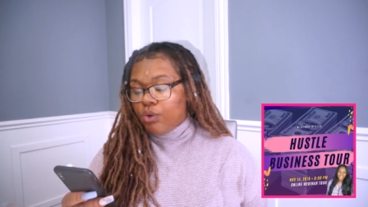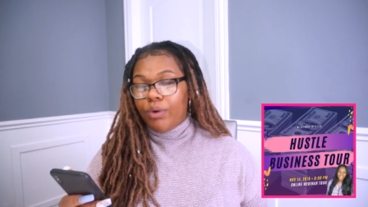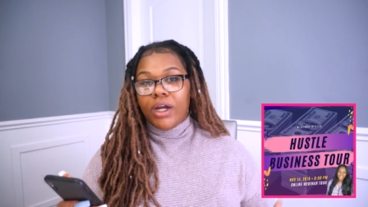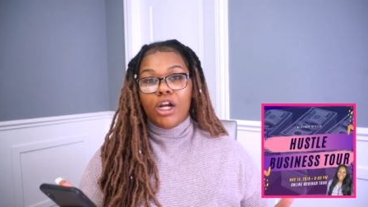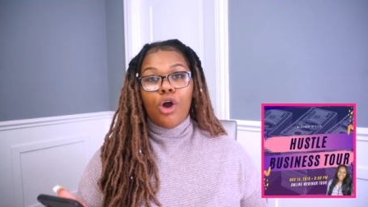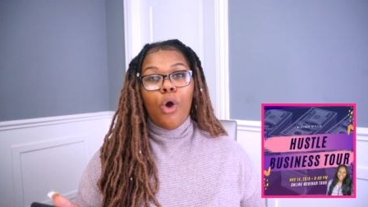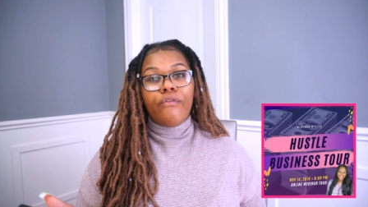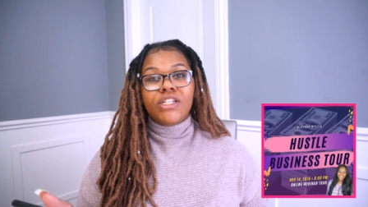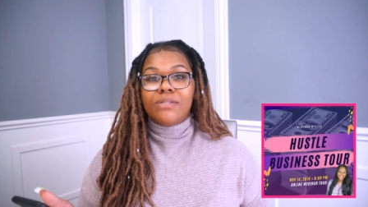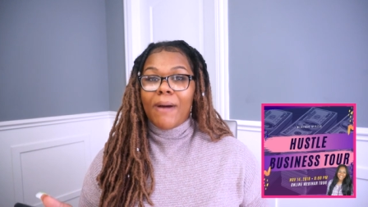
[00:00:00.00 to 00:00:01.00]
we're going to go
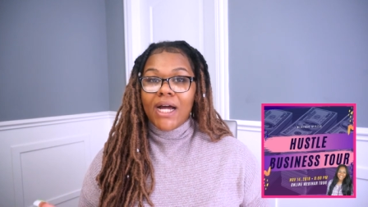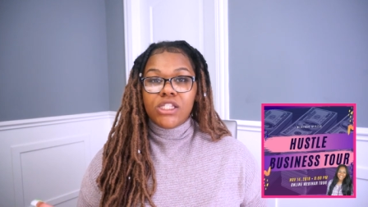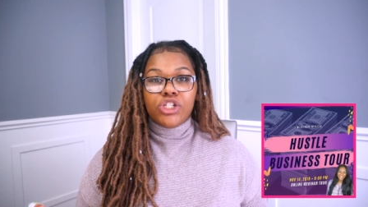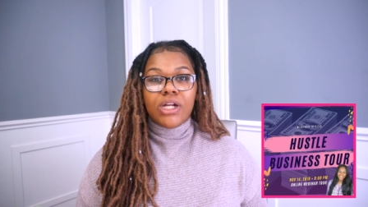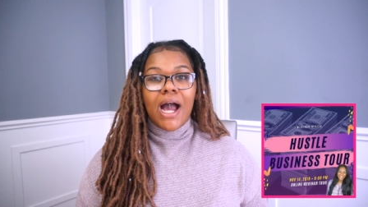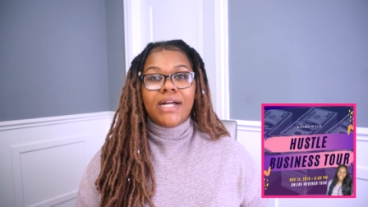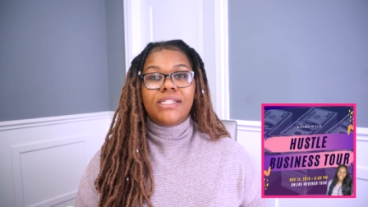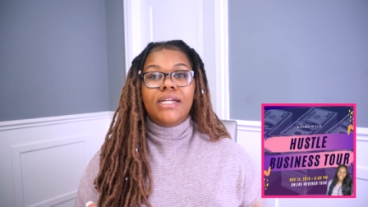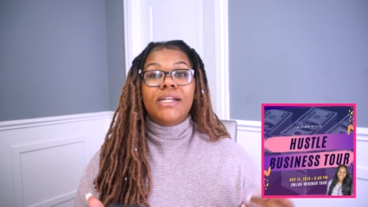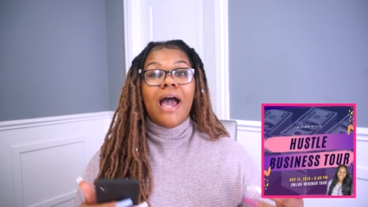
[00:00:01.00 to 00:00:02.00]
over sponsored
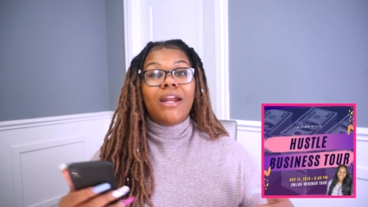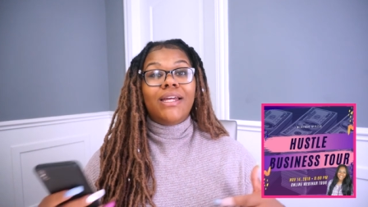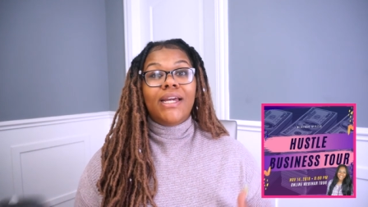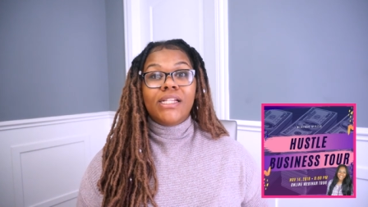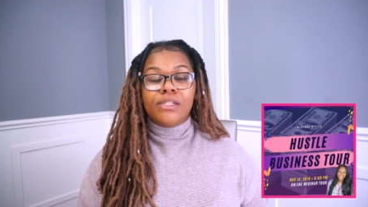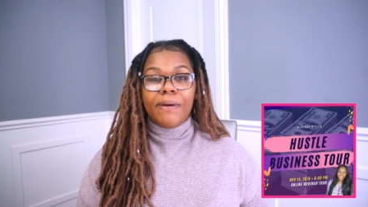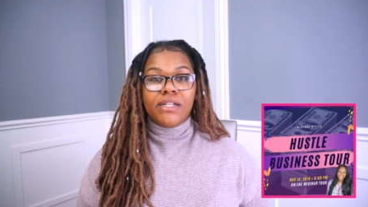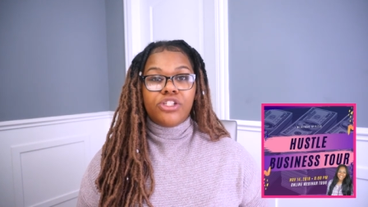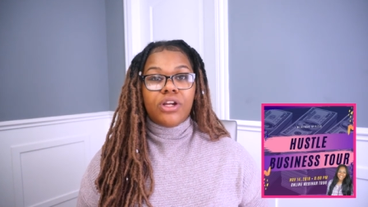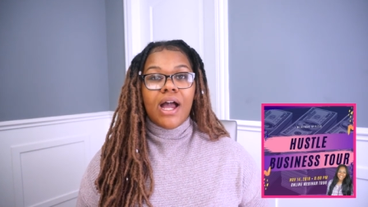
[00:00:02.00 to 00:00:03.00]
content how to get
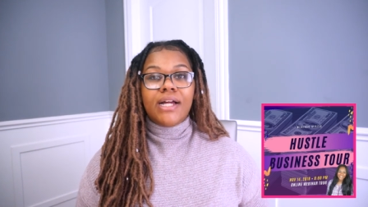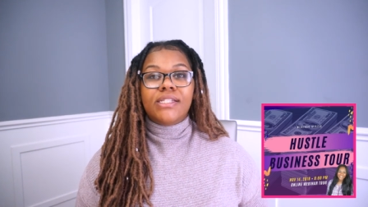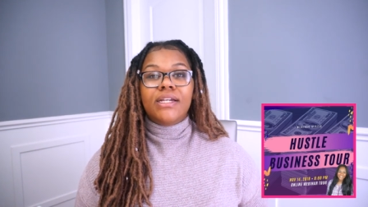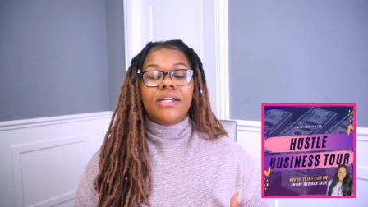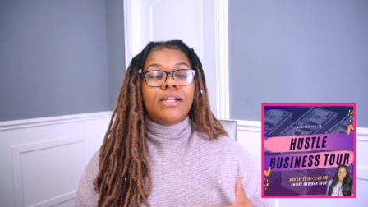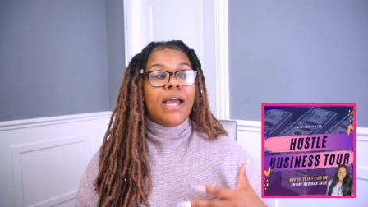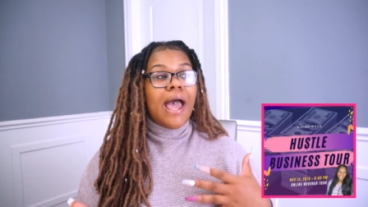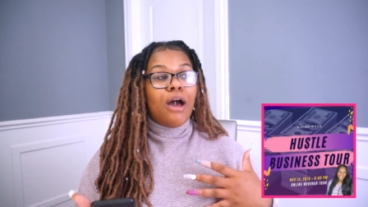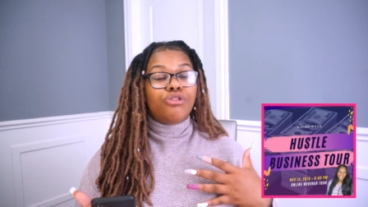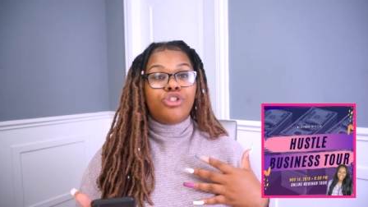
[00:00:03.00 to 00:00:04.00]
sponsored content
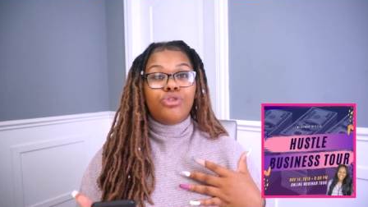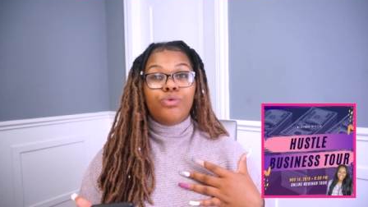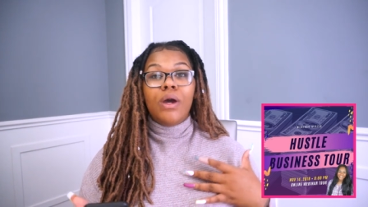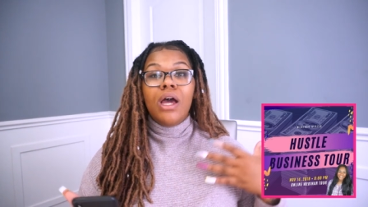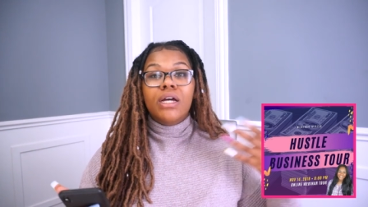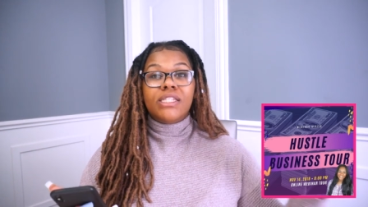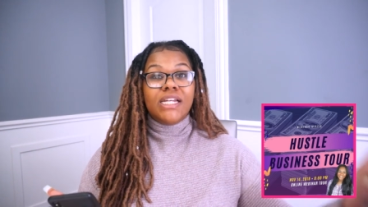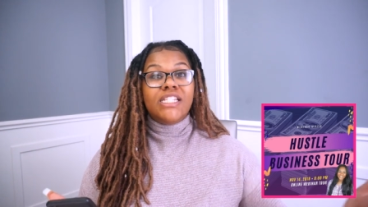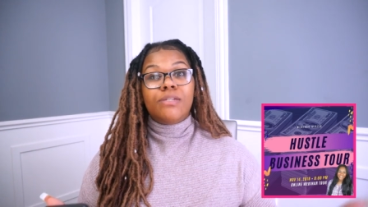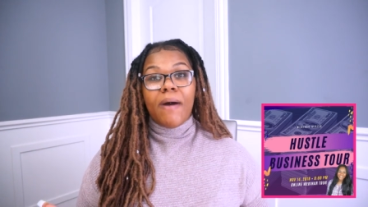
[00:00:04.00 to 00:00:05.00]
how to
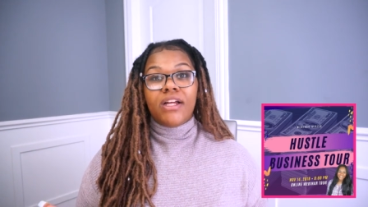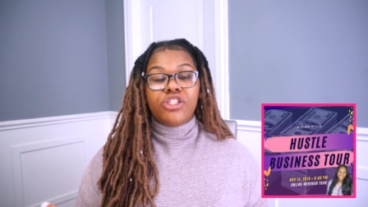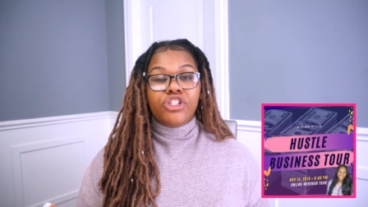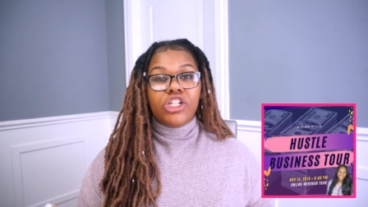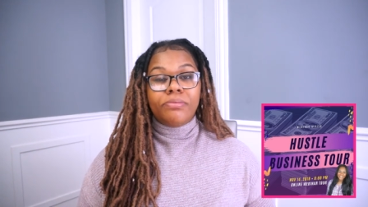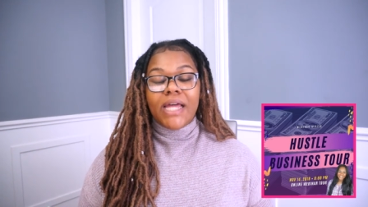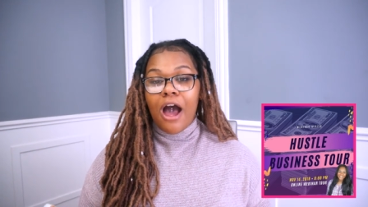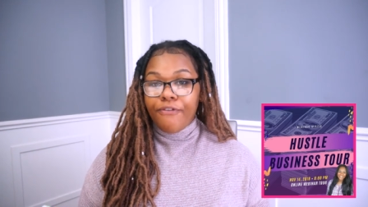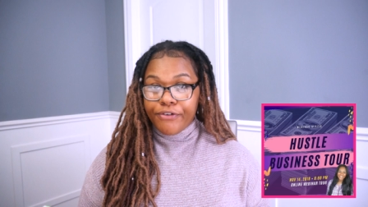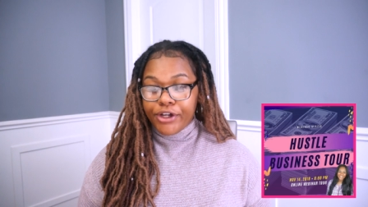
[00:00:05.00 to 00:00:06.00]
send sponsorships
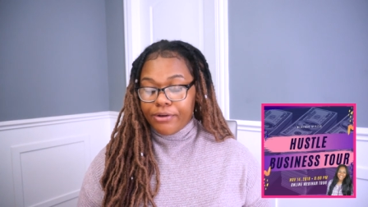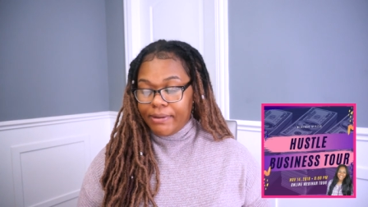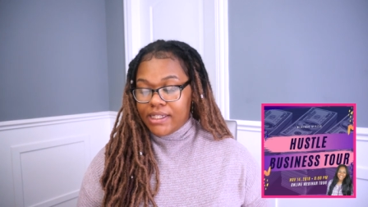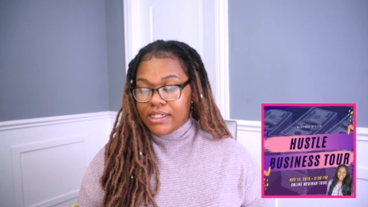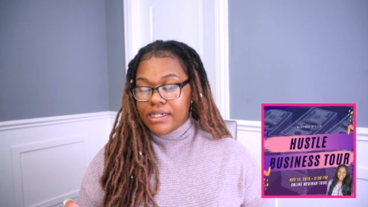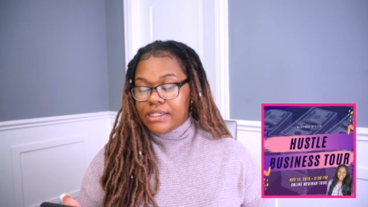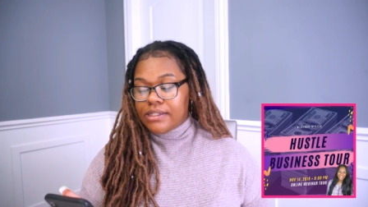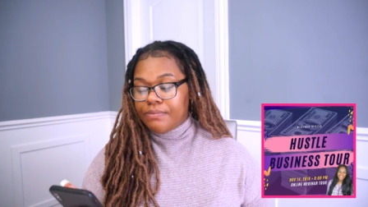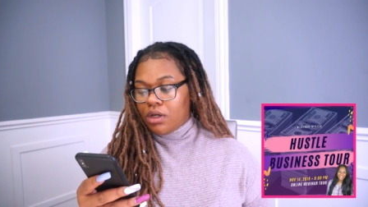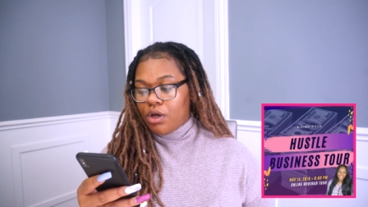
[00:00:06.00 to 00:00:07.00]
out for your
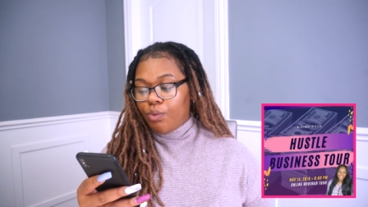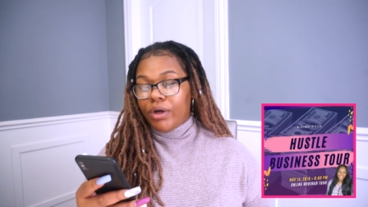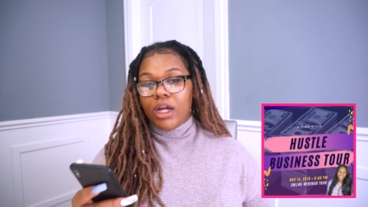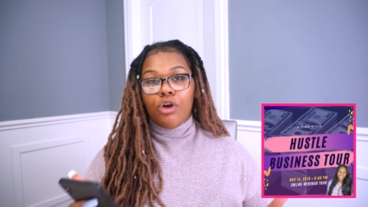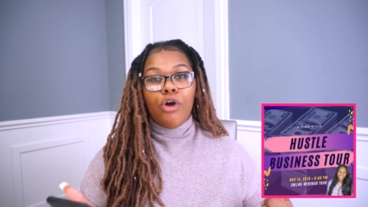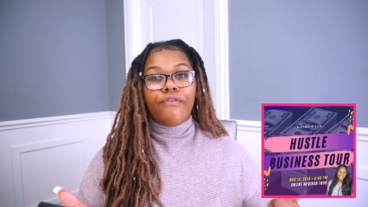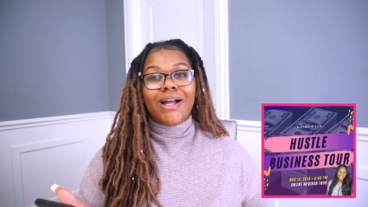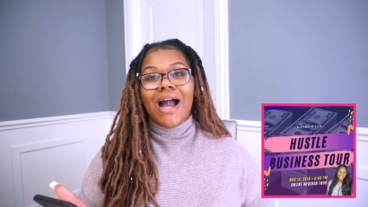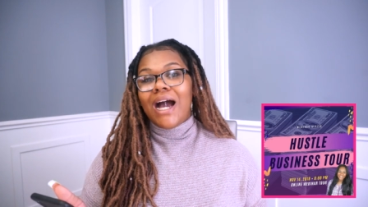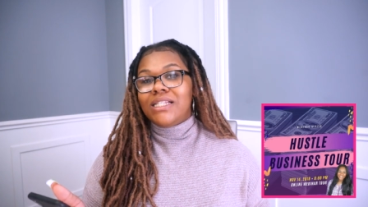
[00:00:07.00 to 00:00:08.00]
business we're going to go over
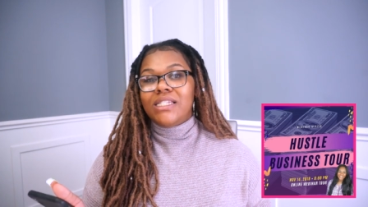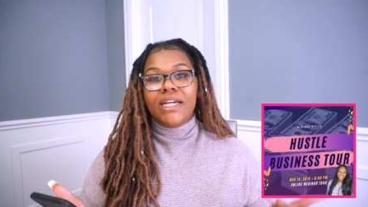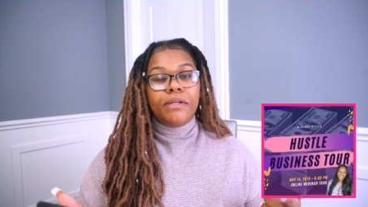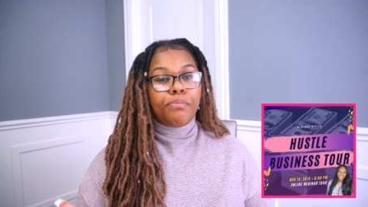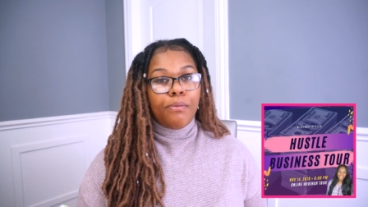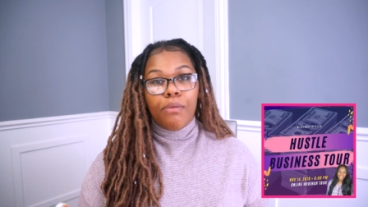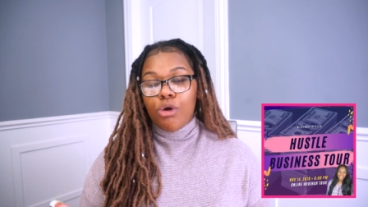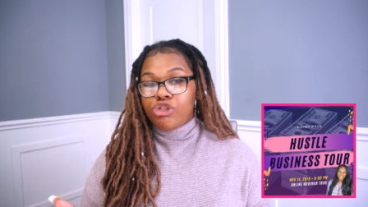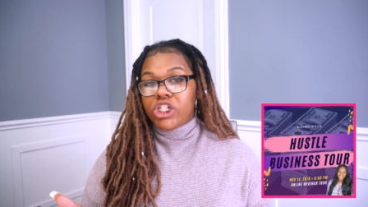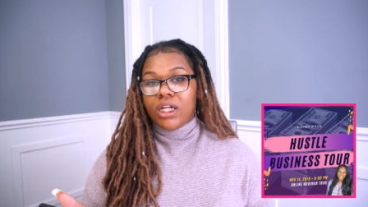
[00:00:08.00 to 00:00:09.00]
content
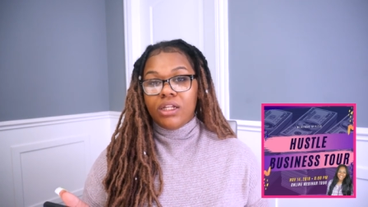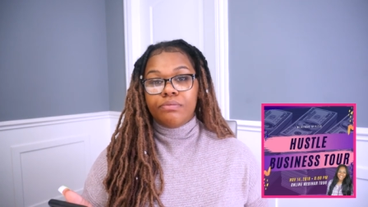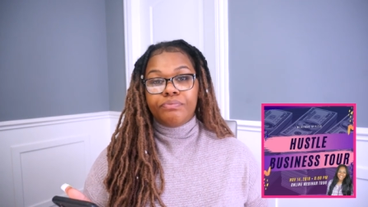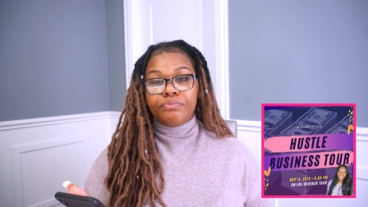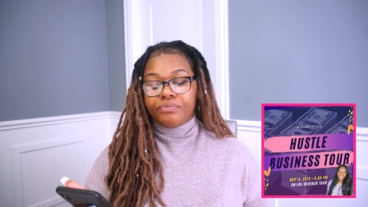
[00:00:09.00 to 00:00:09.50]
promotion